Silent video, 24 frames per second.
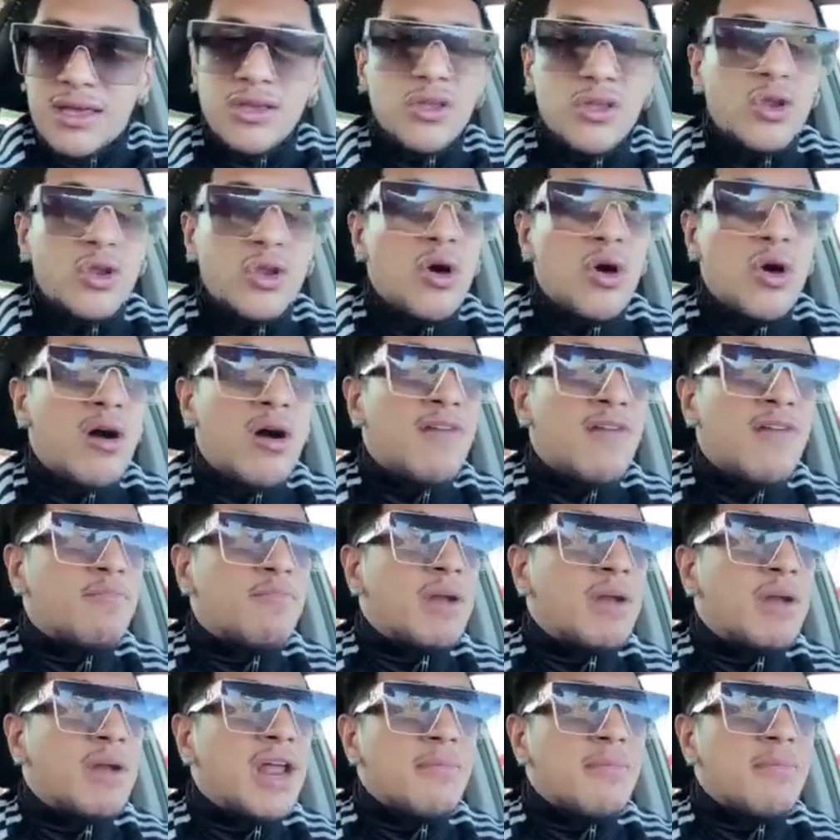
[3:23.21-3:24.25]
I
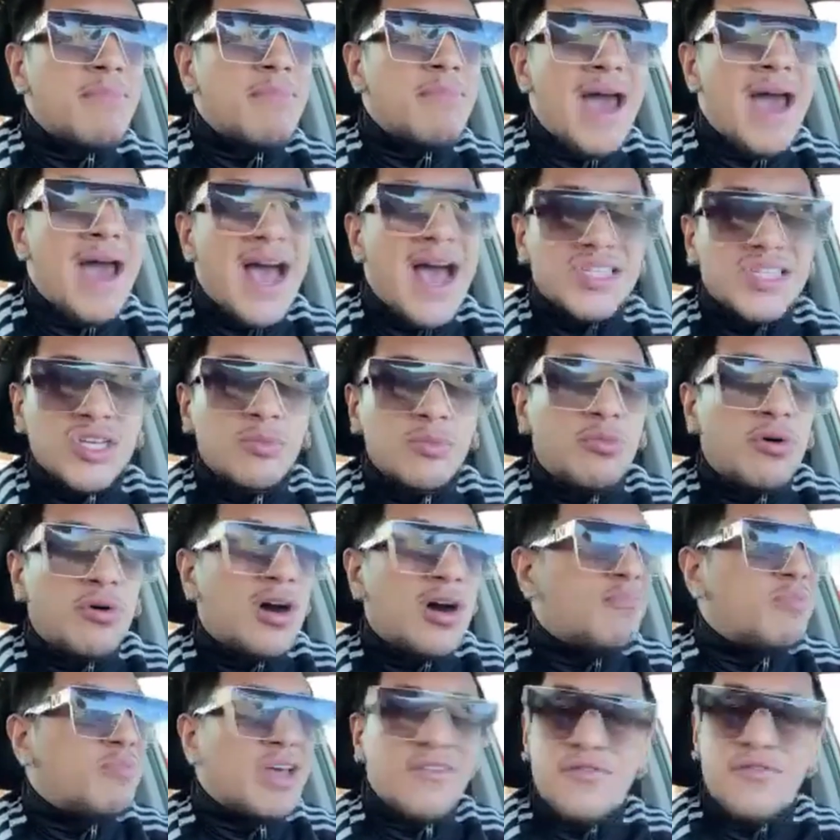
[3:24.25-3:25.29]
played basketball,
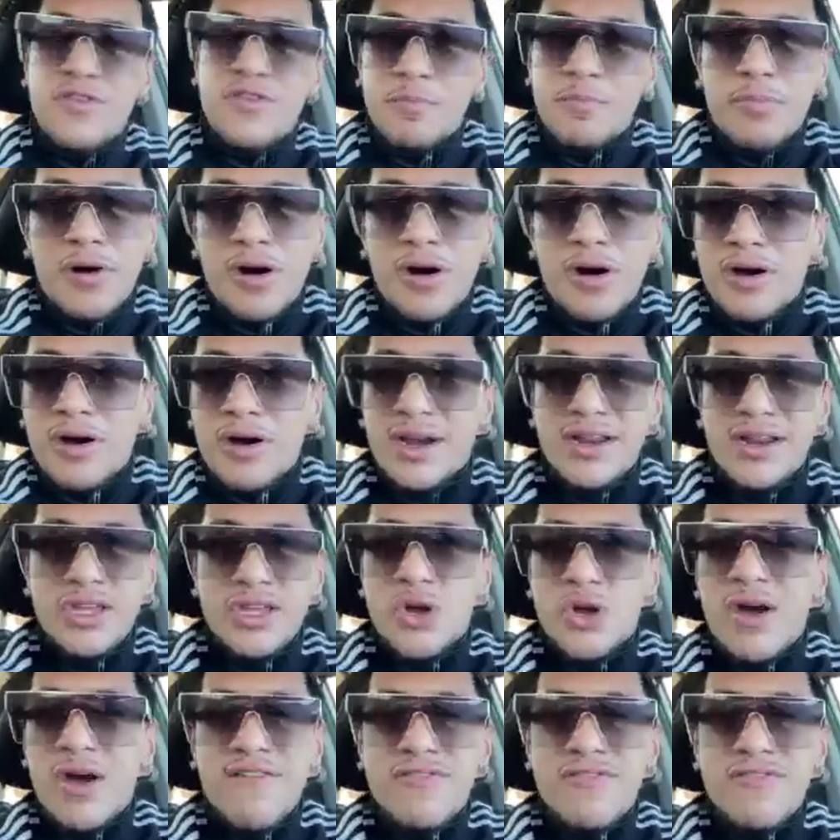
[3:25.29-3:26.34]
I played football, and
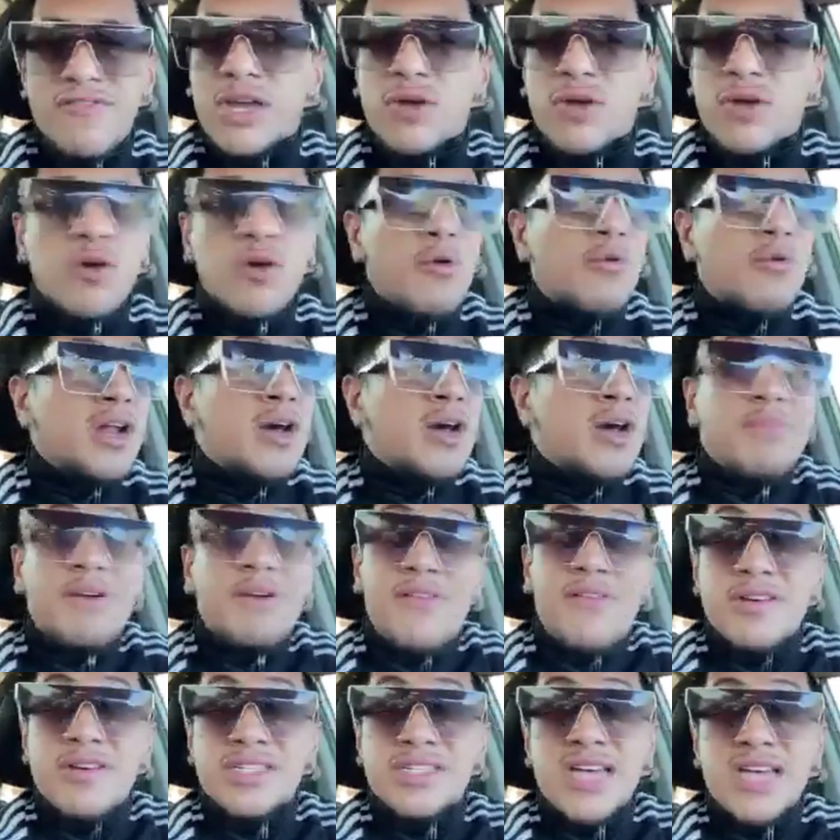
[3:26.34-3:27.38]
everything growing up,
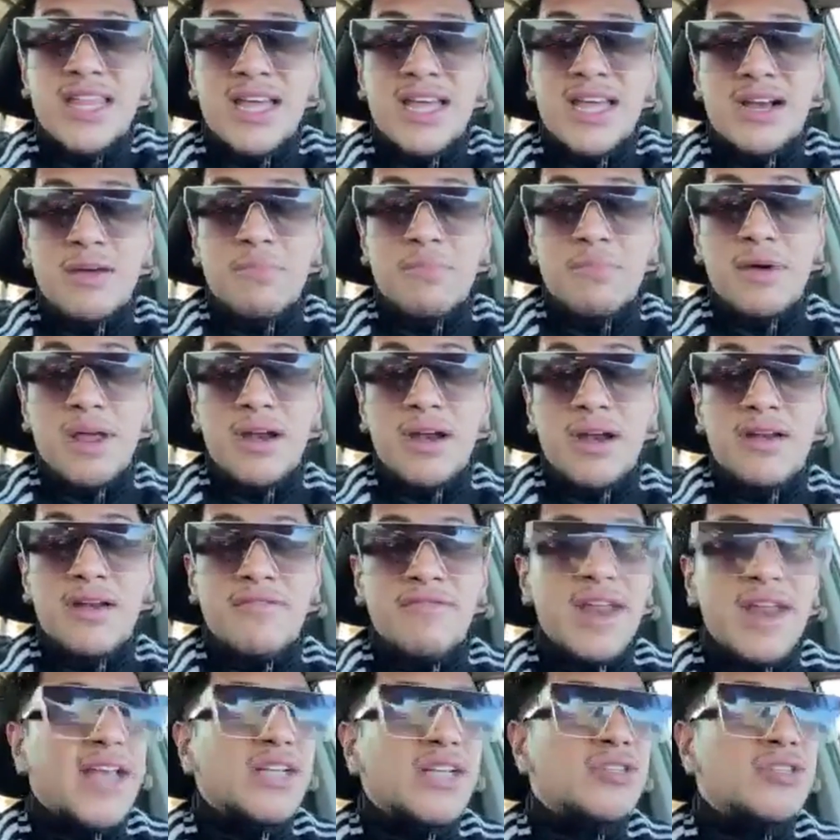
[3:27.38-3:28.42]
I've always had that
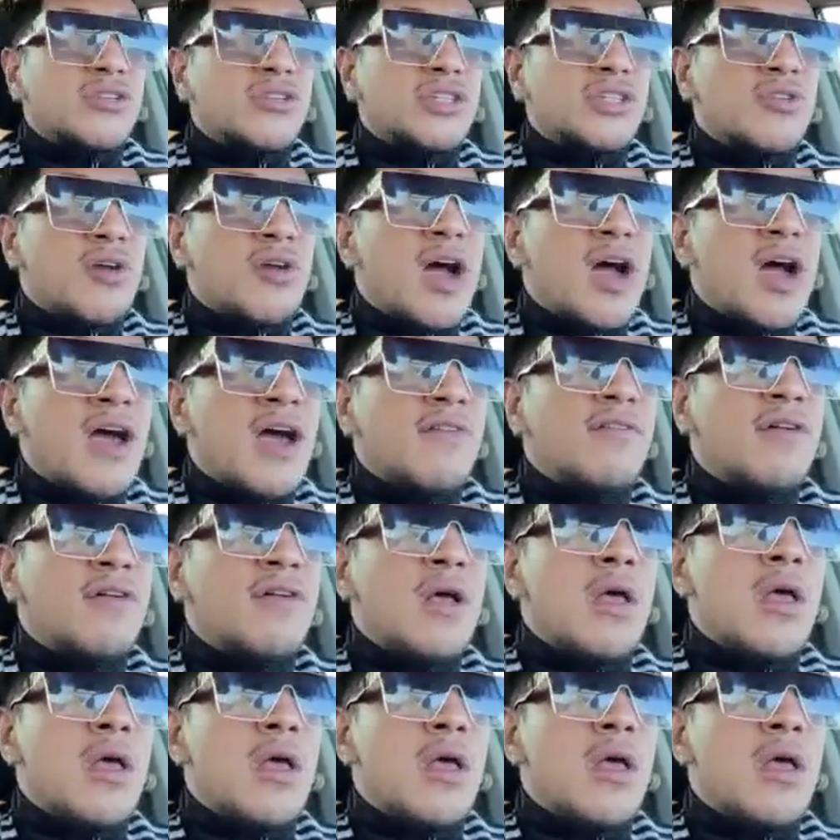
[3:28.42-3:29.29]
competitive nature and drive.